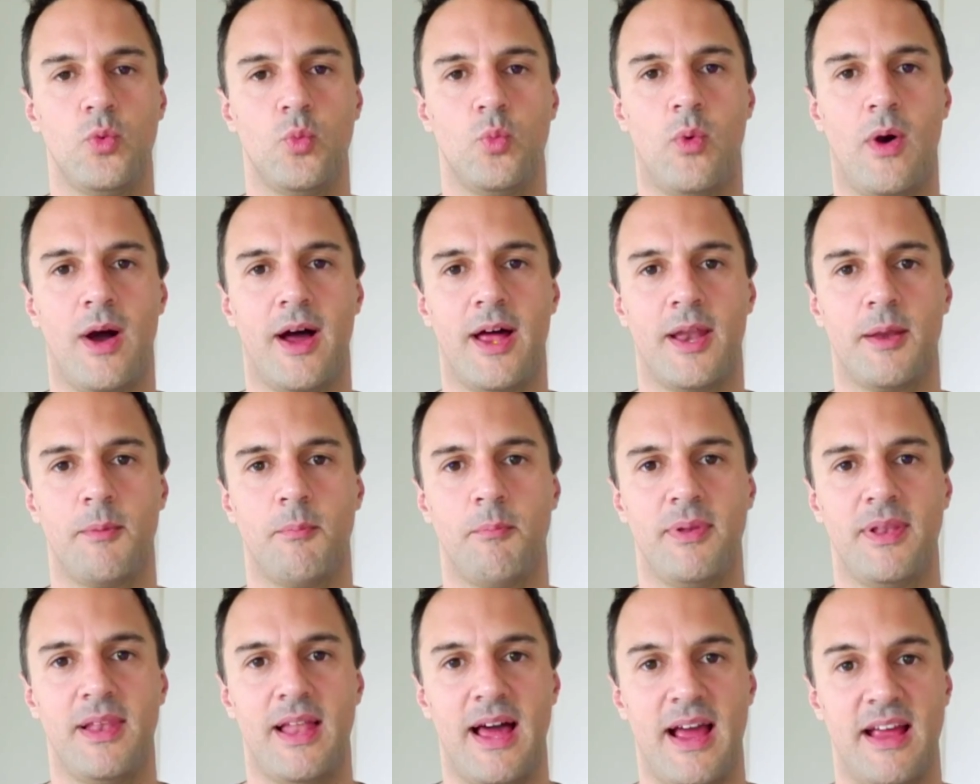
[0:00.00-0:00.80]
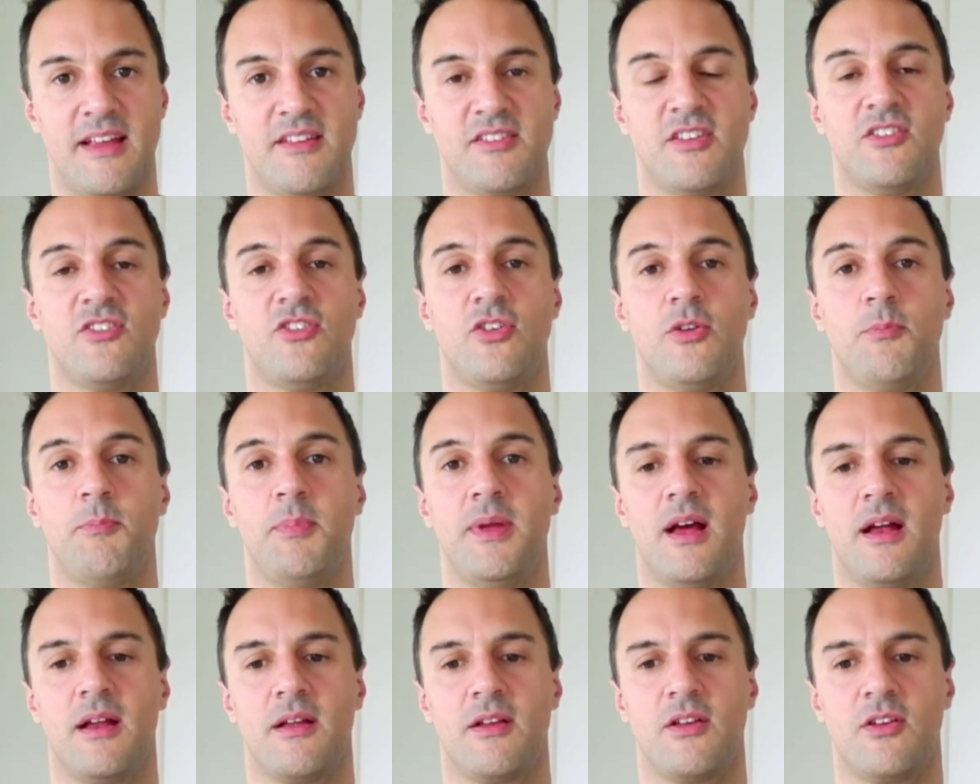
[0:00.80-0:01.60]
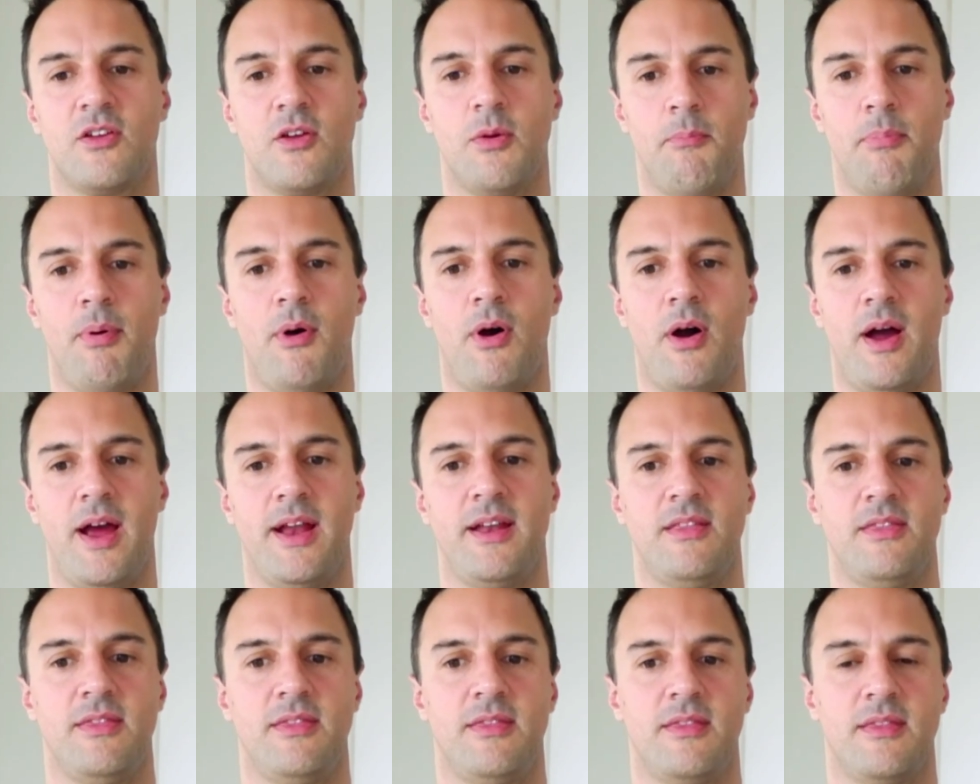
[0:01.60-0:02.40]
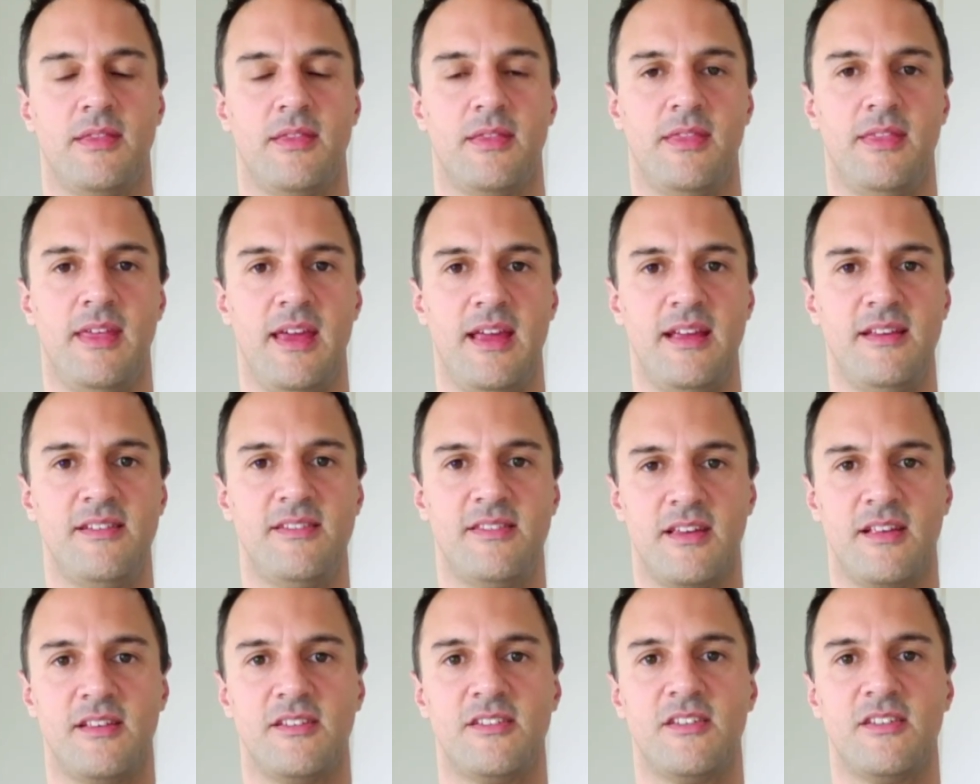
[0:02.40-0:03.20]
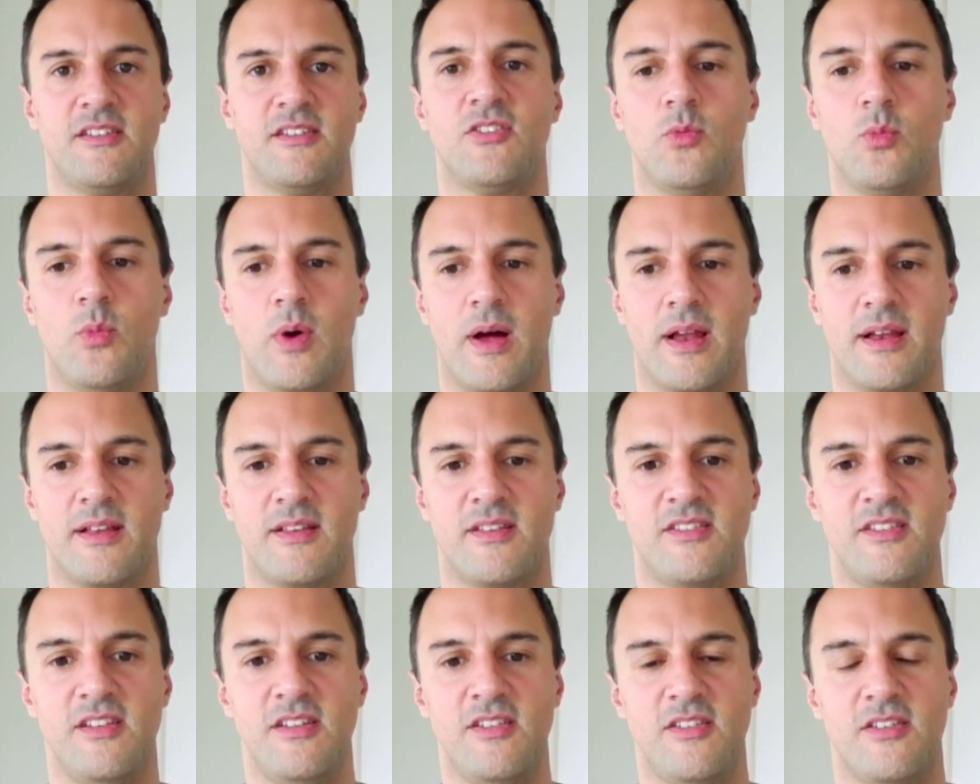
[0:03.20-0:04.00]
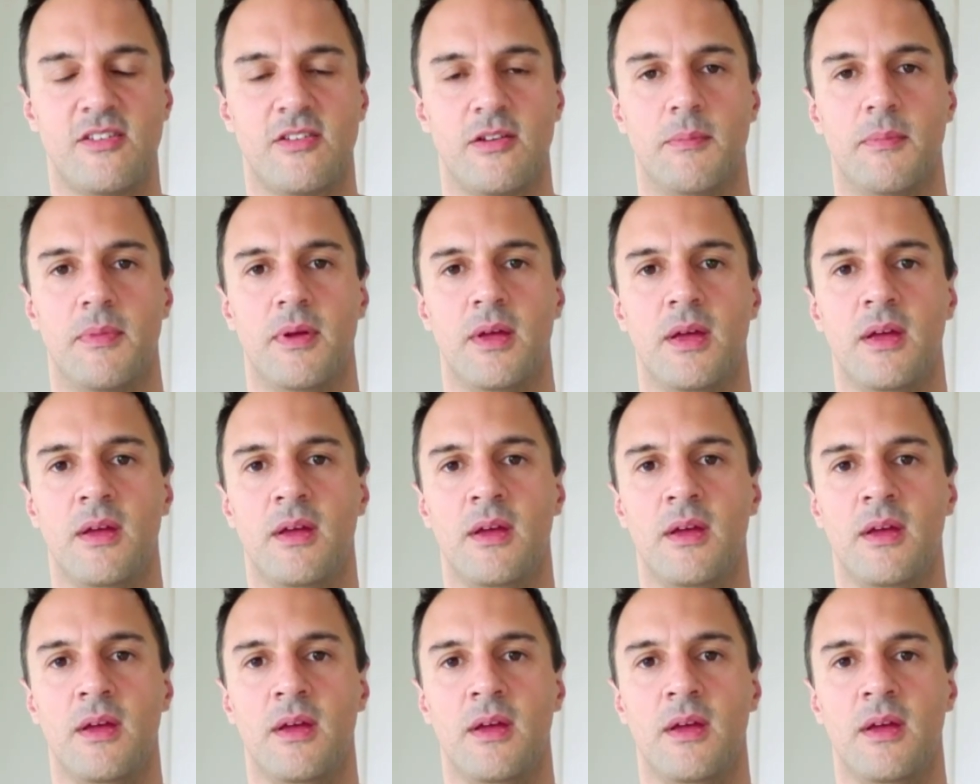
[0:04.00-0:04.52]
one place and to be combining these things into one system.